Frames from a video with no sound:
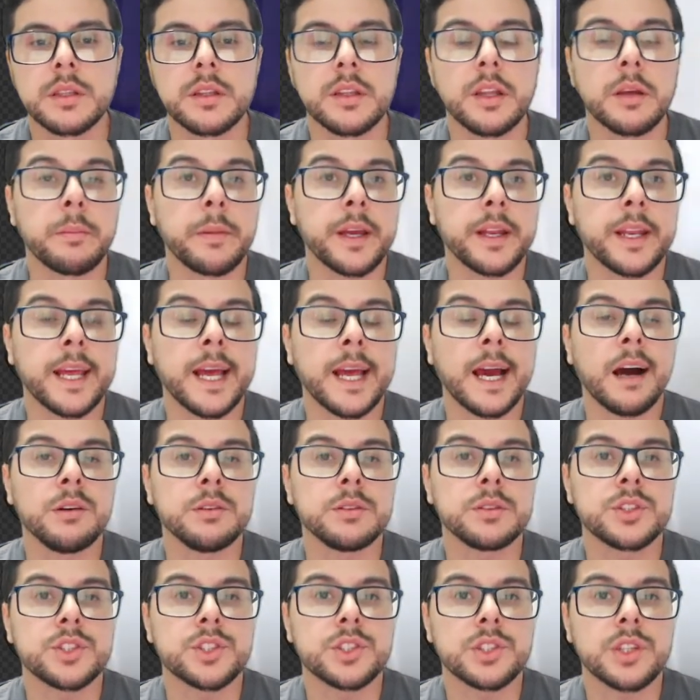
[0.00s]
depending
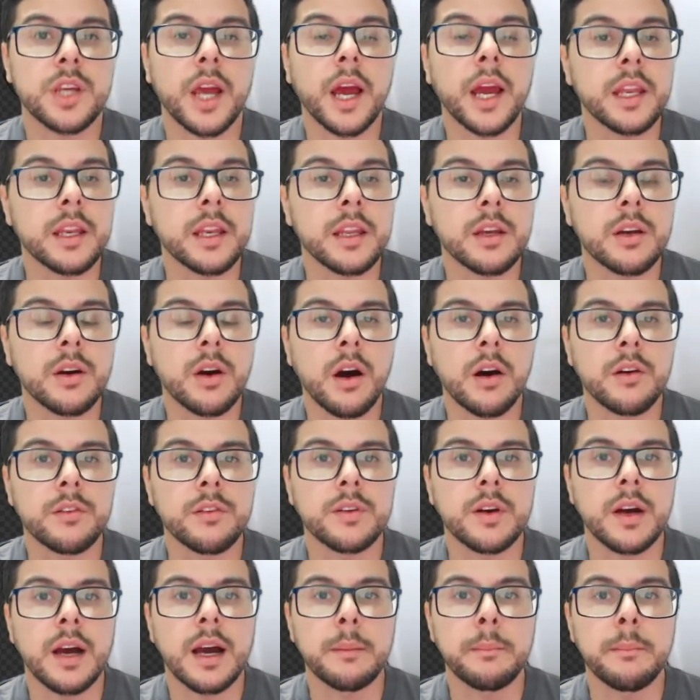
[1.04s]
how shiny,
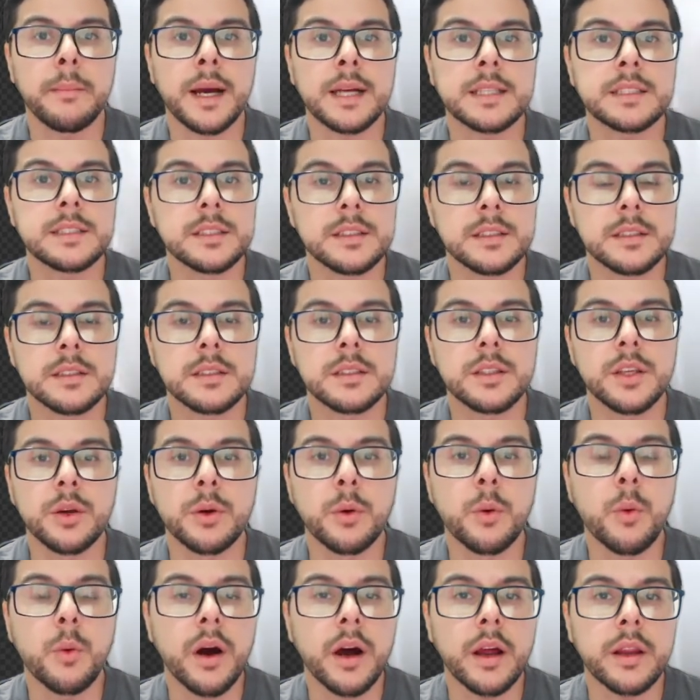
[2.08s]
how matte
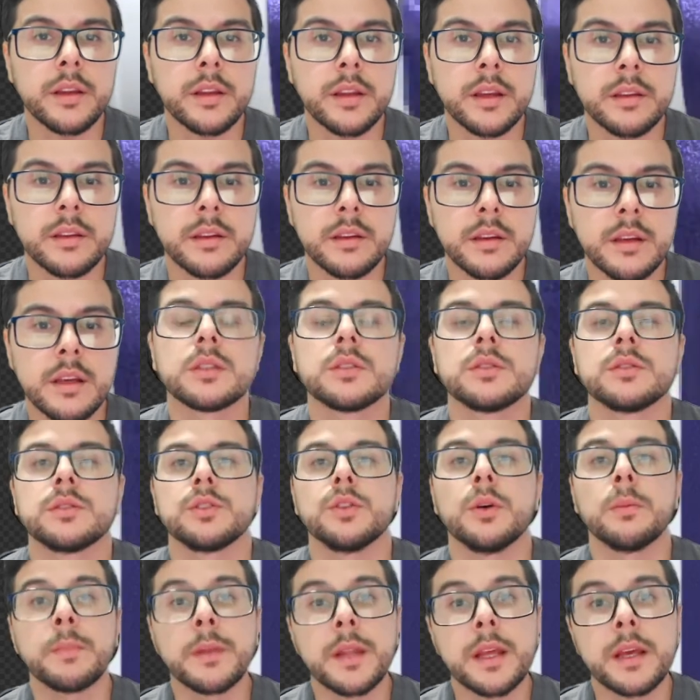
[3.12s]
you want it.
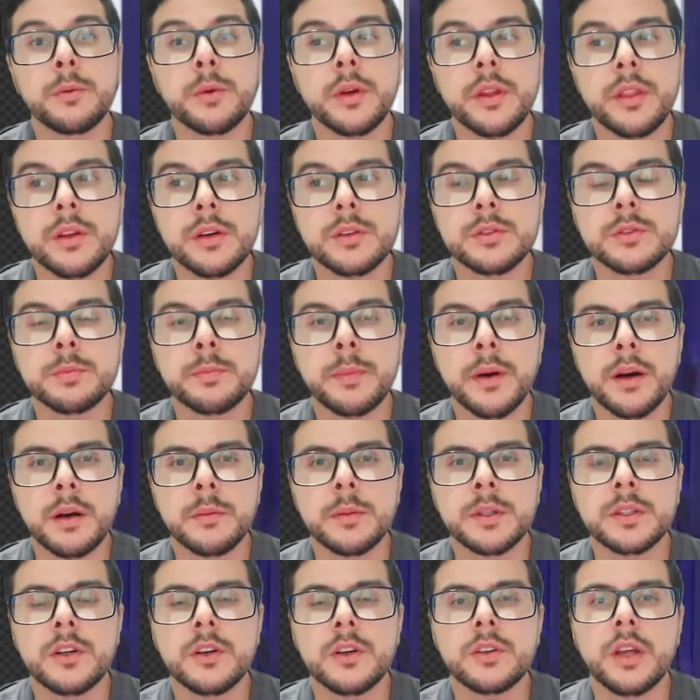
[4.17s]
So play with those
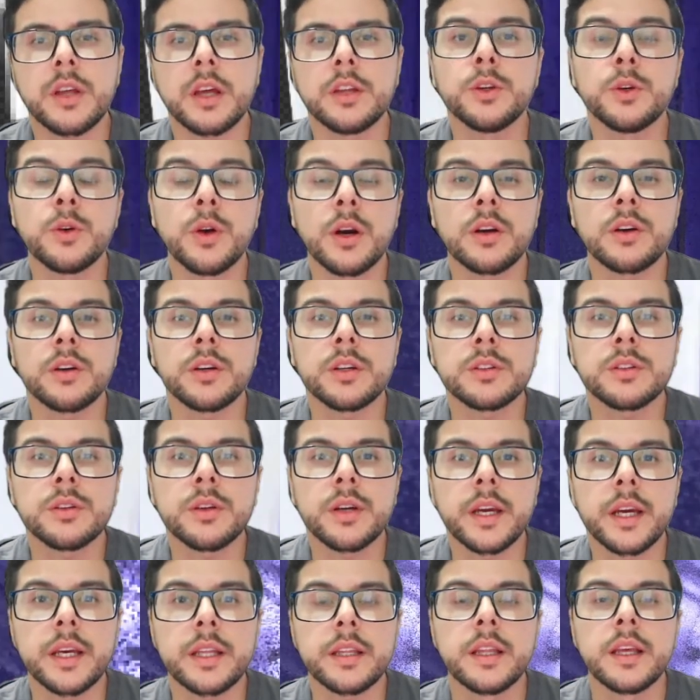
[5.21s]
parameters and you are going to
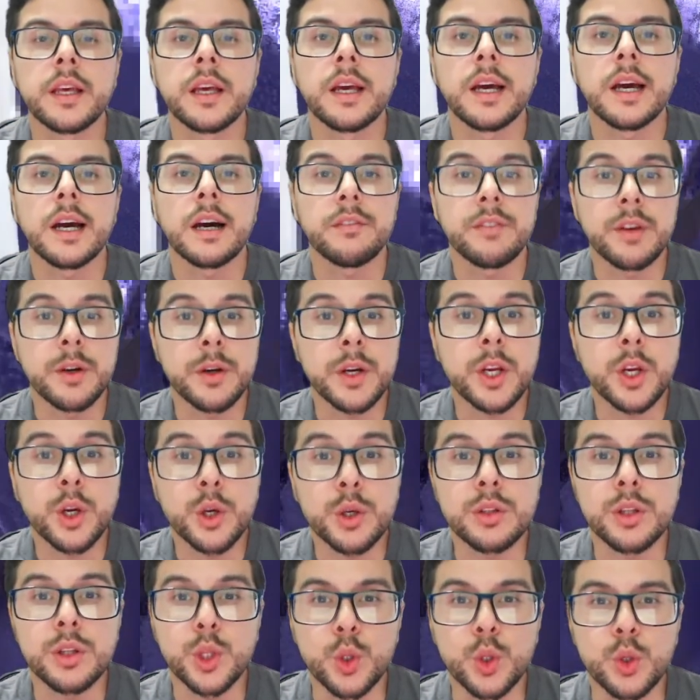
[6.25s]
get a very
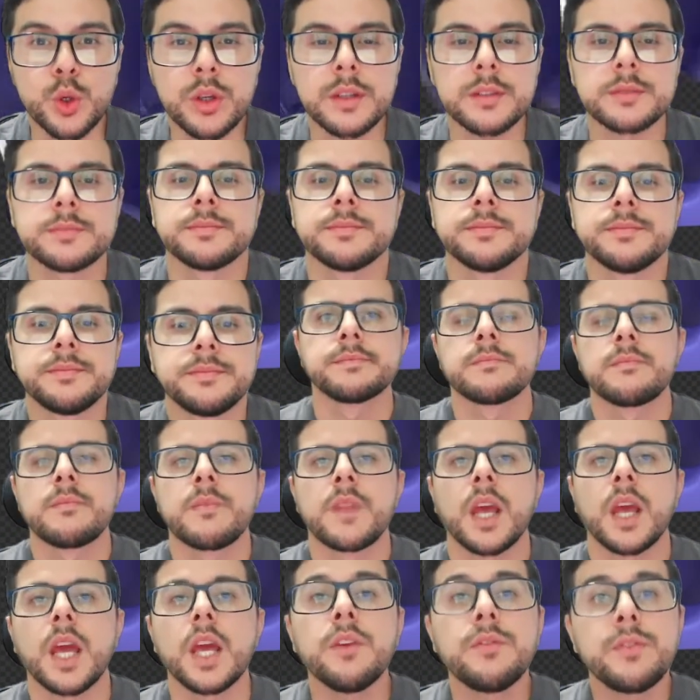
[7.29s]
cool look.
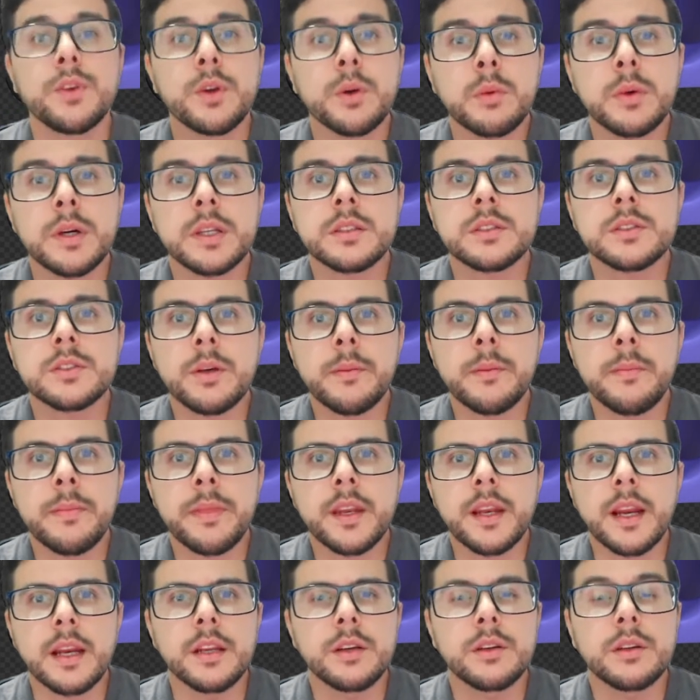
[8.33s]
If you want
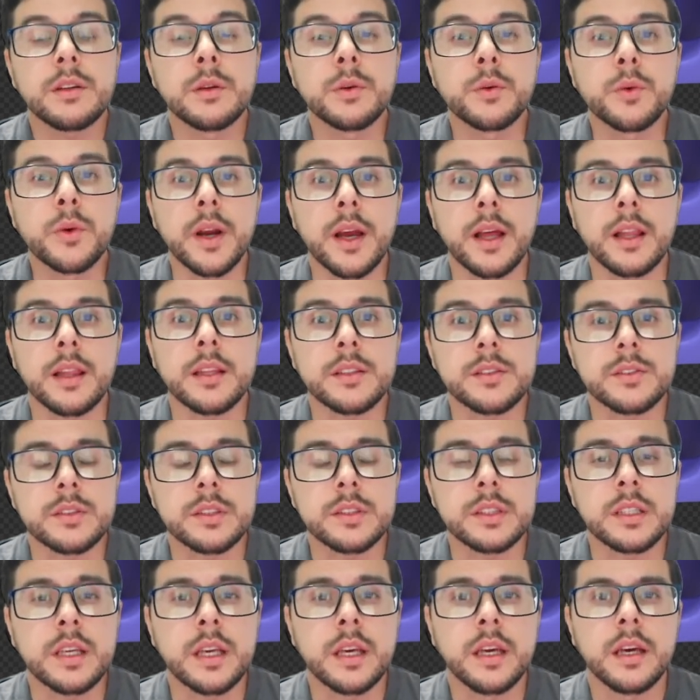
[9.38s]
something a little
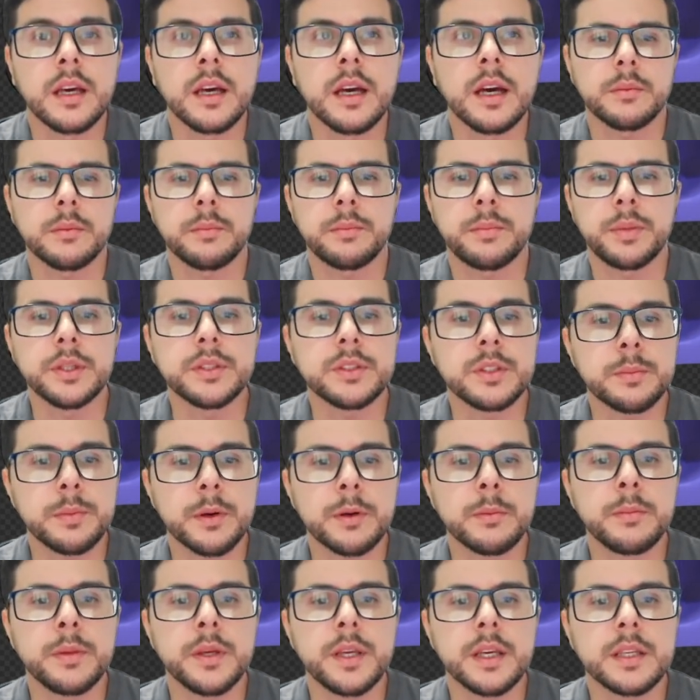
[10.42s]
realistic,
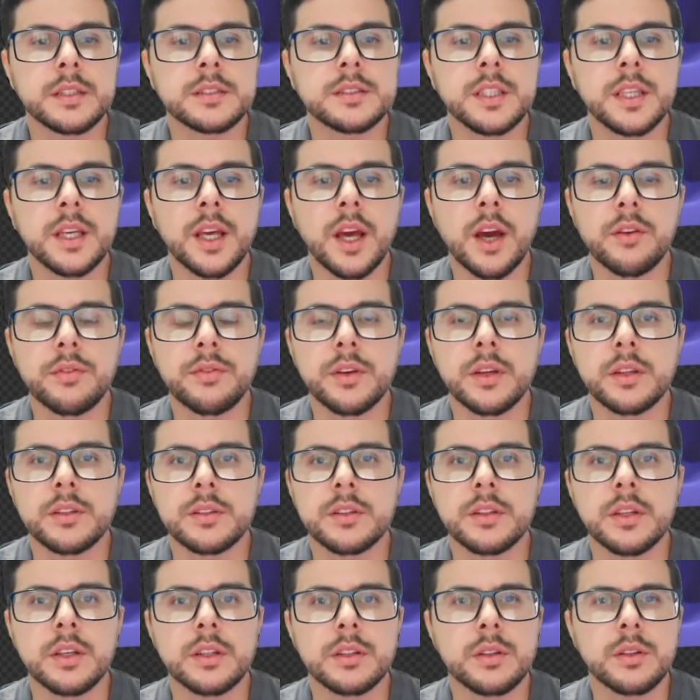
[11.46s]
Principle BSDF
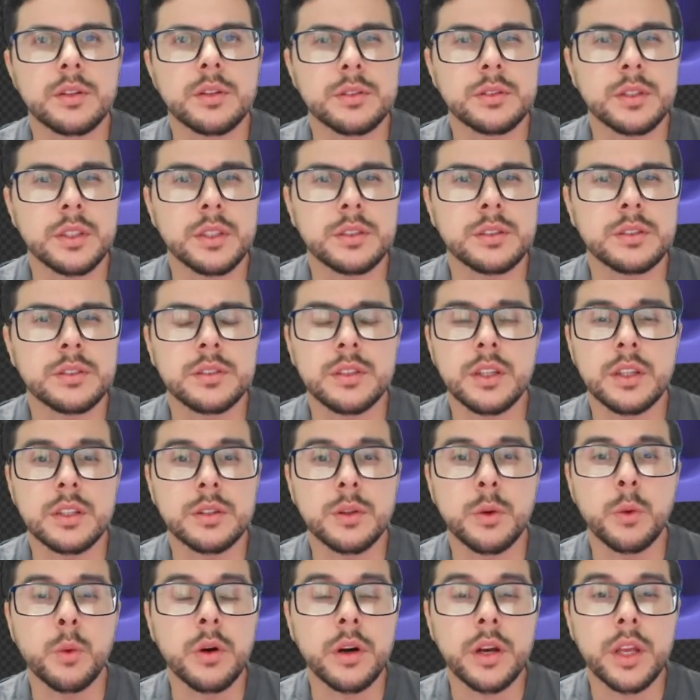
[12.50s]
is
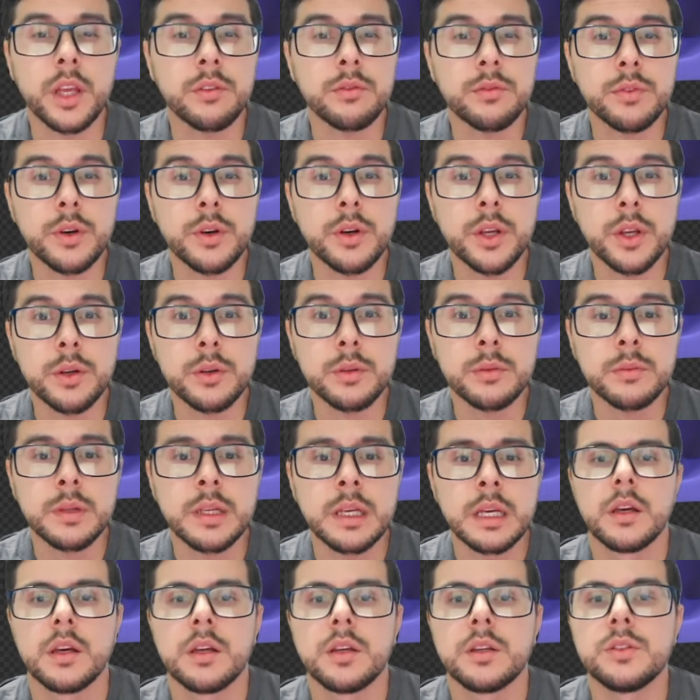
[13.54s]
not working for you,
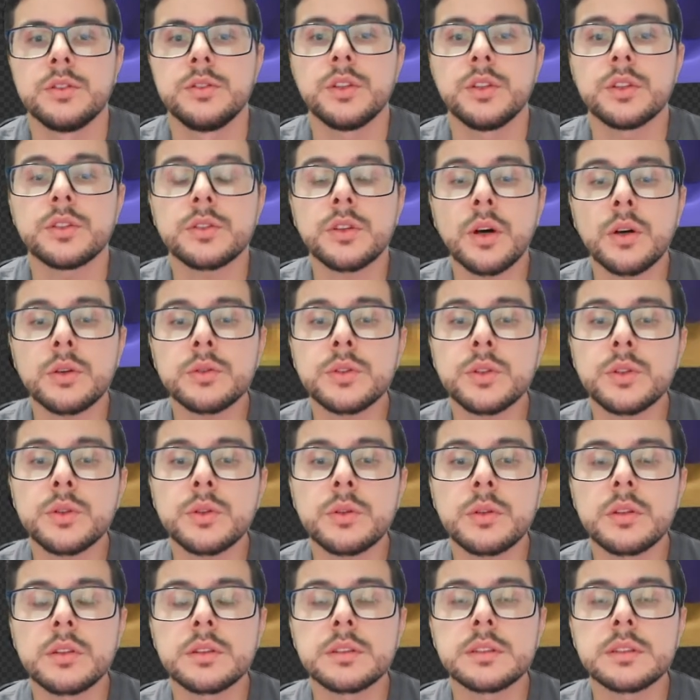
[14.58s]
just go to